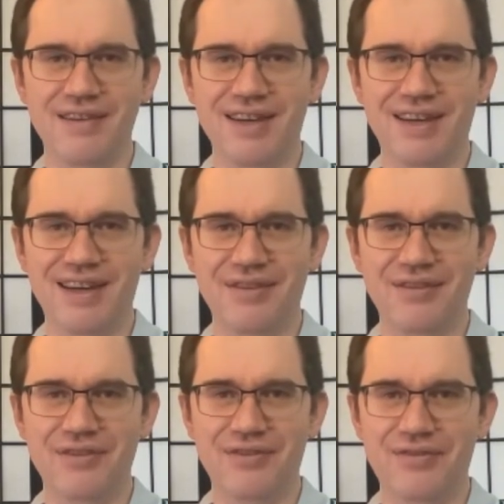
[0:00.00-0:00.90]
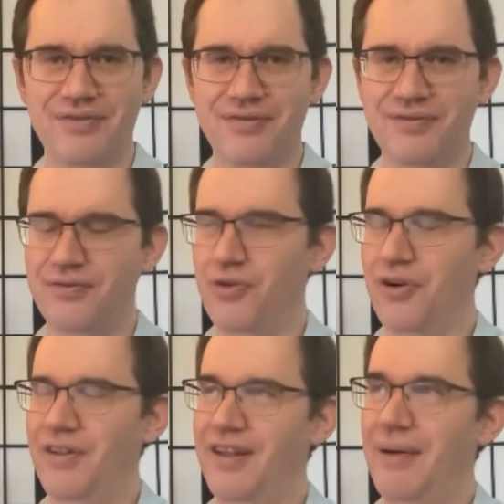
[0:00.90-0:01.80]

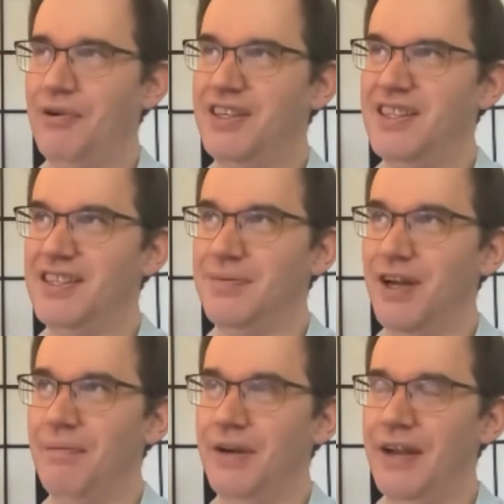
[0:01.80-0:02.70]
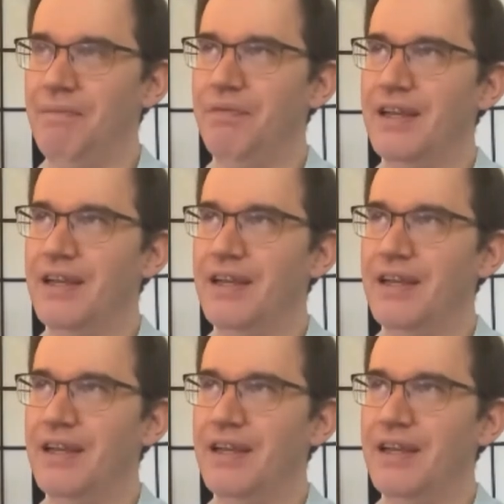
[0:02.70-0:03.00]
for the operating system company,